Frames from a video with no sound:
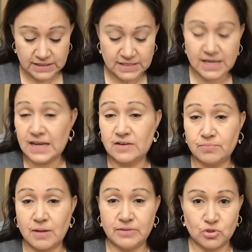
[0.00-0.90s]
set out of
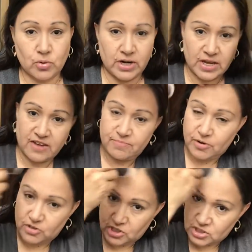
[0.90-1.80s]
probably 20 I've
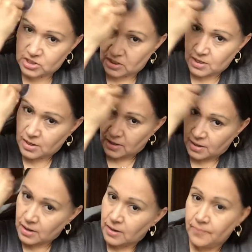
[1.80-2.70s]
purchased
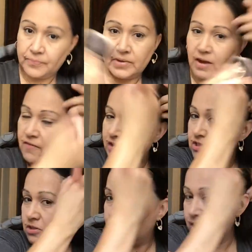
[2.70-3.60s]
have
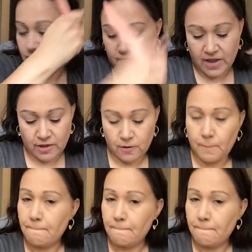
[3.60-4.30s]
actually been a fail.